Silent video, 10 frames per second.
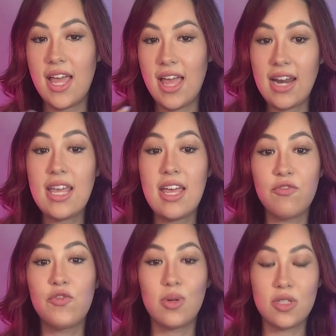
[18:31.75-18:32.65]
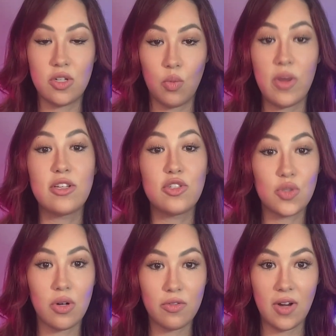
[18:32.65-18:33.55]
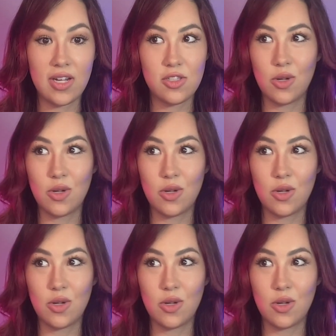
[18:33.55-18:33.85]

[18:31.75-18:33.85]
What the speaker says: any influencer with a storefront,